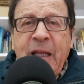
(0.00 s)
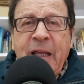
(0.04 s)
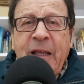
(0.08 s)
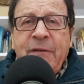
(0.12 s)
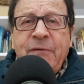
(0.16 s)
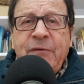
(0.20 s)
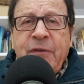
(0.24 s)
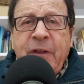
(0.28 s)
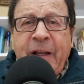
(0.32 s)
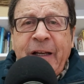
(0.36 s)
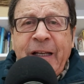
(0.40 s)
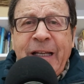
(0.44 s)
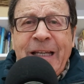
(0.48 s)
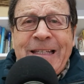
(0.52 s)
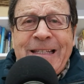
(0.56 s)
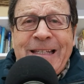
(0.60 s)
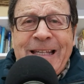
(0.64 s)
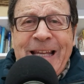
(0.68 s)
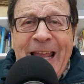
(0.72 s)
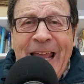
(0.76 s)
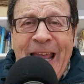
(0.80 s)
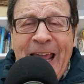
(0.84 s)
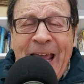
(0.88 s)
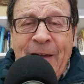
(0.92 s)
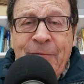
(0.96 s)
if there
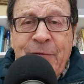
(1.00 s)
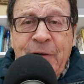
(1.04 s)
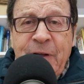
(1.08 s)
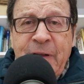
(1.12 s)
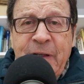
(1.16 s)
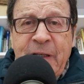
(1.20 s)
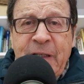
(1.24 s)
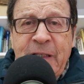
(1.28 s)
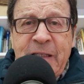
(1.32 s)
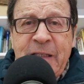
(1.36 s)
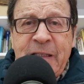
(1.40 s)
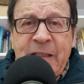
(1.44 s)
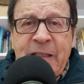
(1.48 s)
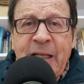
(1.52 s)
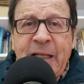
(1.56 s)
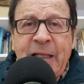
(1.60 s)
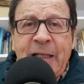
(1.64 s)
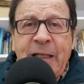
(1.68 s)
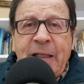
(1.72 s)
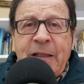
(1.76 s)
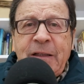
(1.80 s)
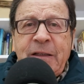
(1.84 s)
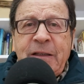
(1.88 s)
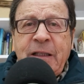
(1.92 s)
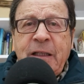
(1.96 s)
is evidence
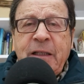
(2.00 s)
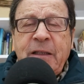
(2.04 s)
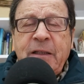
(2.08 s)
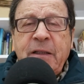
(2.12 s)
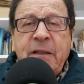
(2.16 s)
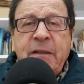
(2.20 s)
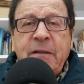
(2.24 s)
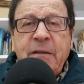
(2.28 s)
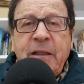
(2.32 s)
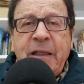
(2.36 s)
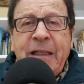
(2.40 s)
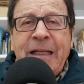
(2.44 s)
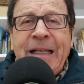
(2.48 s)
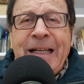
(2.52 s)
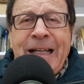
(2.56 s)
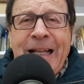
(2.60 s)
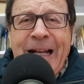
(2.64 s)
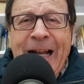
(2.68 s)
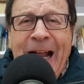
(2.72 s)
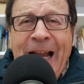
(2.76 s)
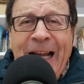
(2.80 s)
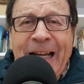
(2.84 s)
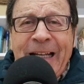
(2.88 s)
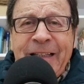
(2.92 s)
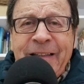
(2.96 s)
that
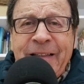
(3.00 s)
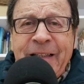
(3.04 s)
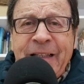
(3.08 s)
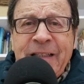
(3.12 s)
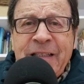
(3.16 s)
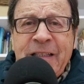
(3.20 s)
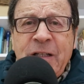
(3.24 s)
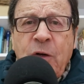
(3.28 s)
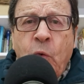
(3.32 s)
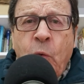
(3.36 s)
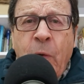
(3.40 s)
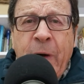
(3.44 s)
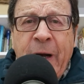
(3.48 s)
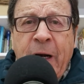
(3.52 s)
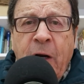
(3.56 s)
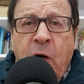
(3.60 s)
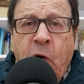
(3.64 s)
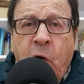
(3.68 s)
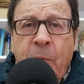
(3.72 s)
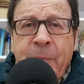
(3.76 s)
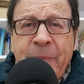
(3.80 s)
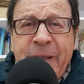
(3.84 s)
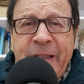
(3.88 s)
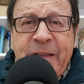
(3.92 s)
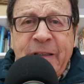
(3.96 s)
illegalities were
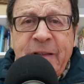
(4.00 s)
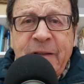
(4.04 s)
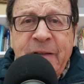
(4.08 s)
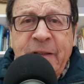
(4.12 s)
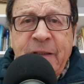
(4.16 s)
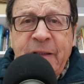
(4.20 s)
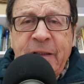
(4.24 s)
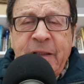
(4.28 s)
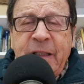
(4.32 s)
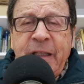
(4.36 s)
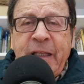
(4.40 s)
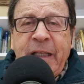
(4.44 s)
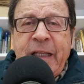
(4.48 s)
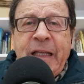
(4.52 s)
committed